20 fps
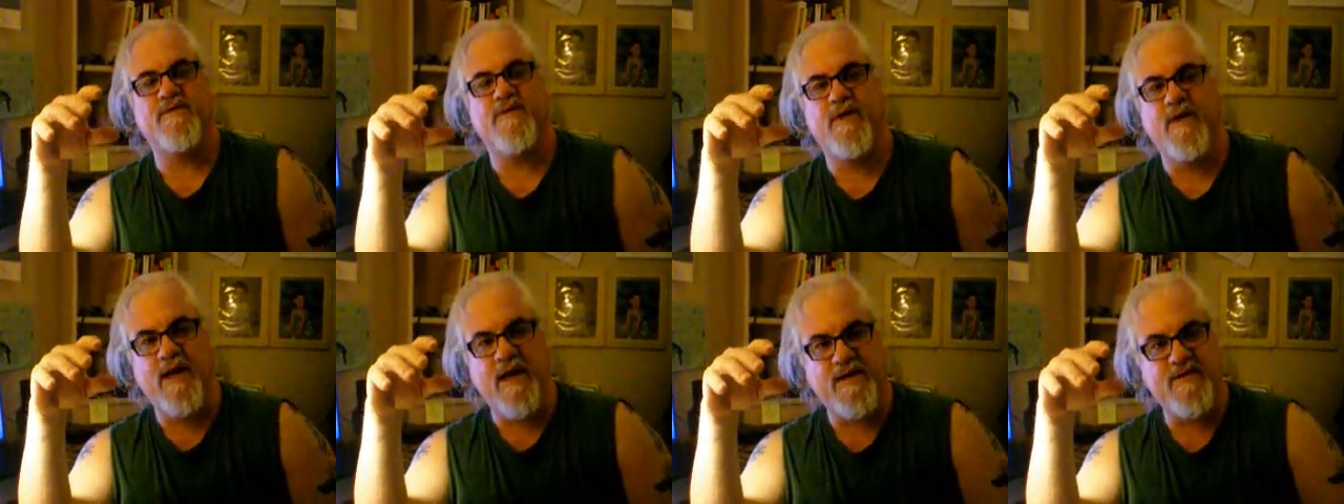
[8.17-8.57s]

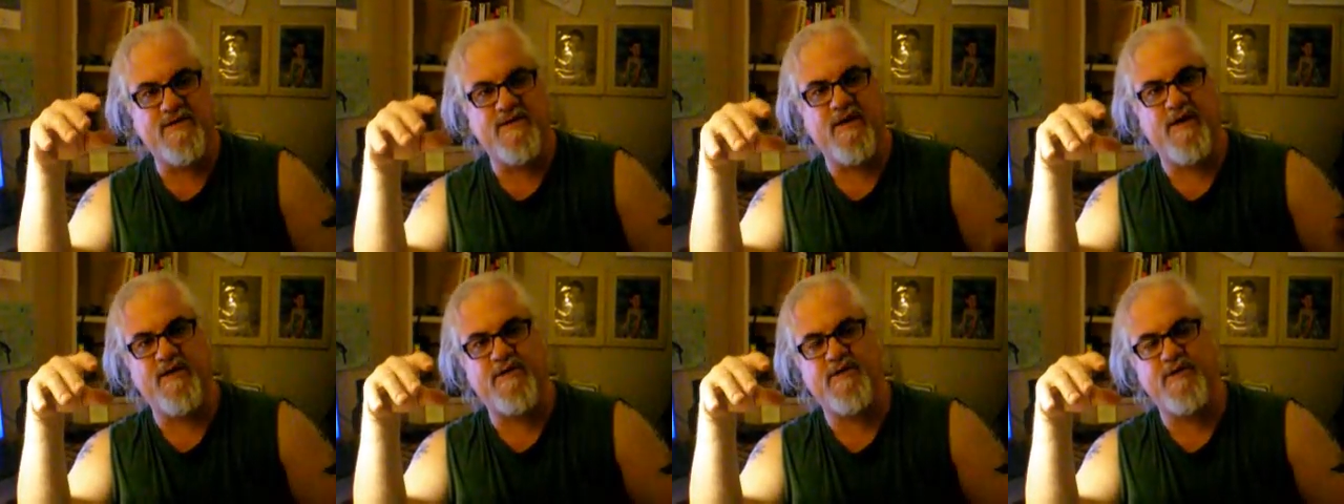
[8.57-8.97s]
The
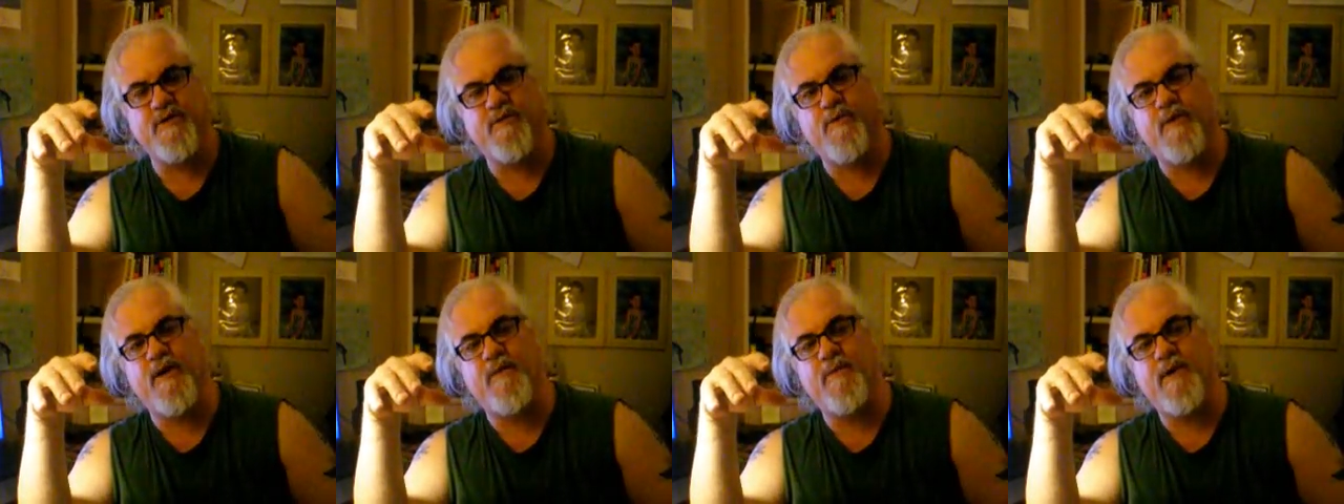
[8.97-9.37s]
last
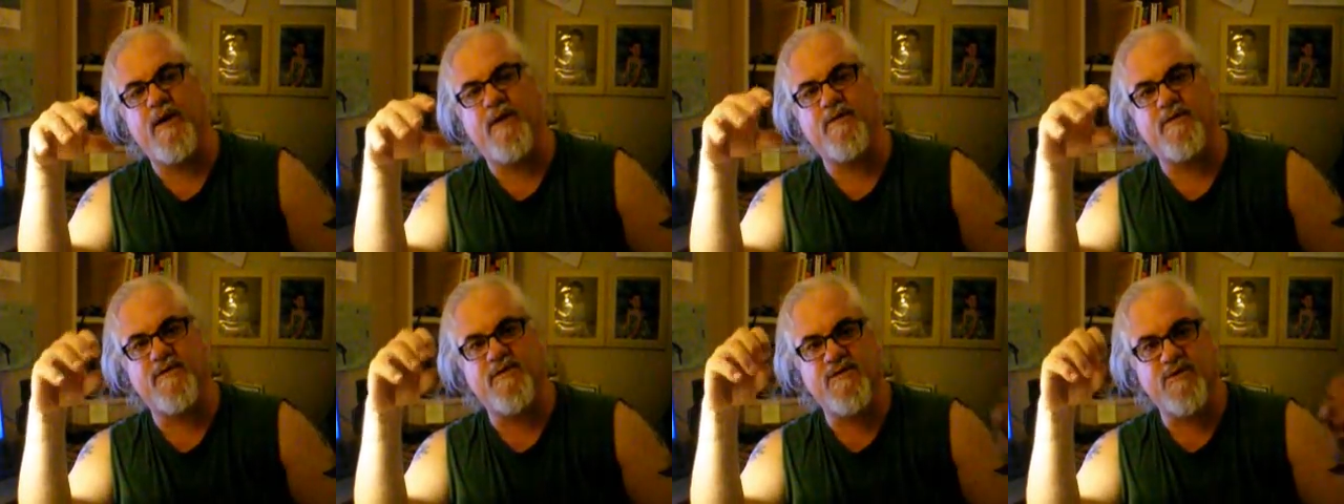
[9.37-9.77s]
section you read
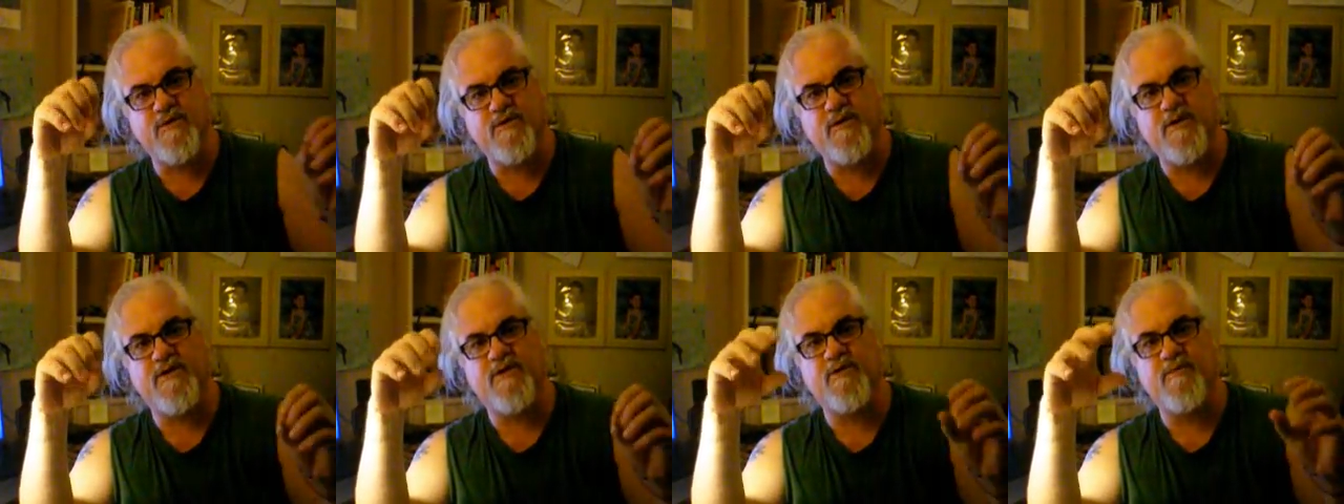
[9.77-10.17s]
about the
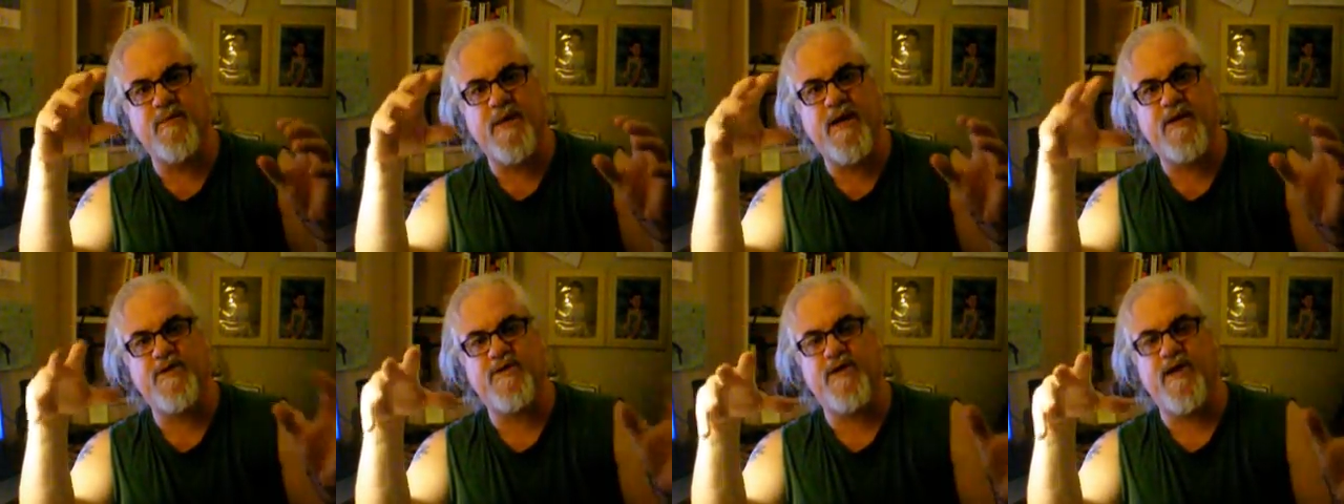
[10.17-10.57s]
sociological
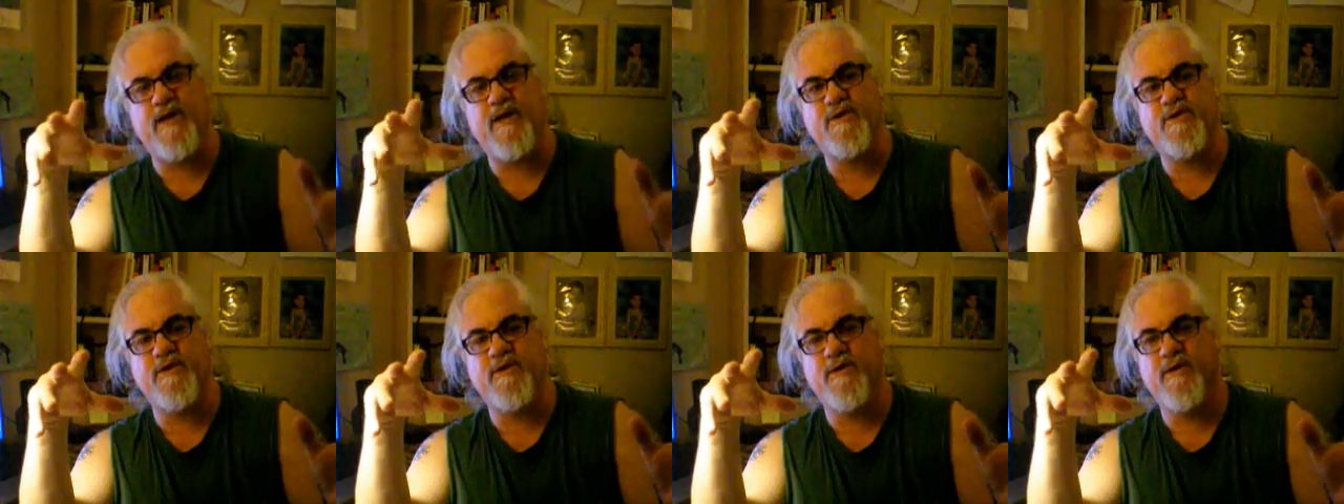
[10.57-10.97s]

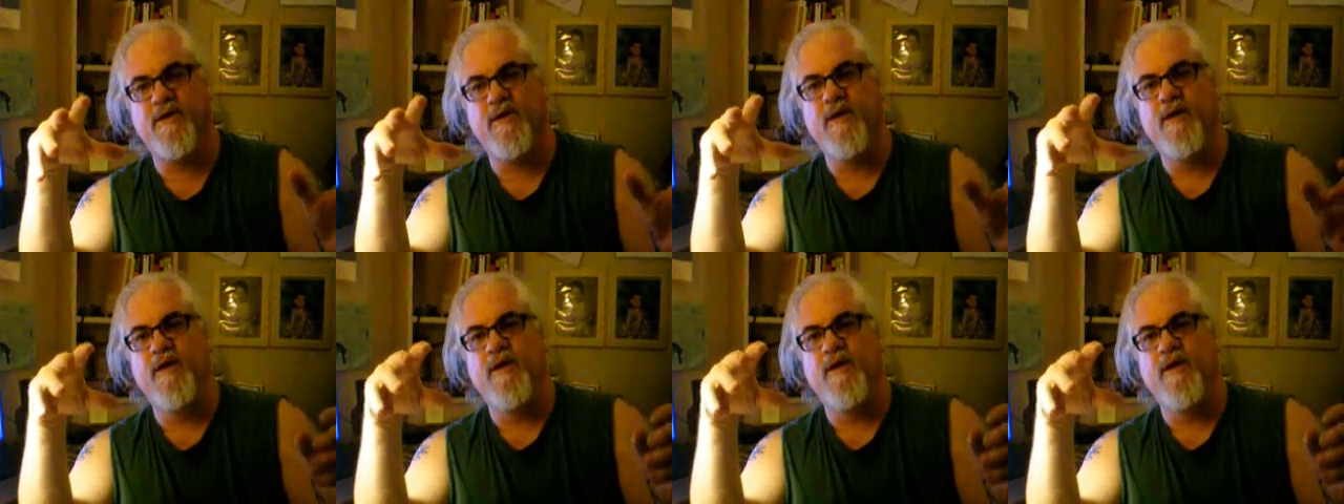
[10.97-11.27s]
imagination,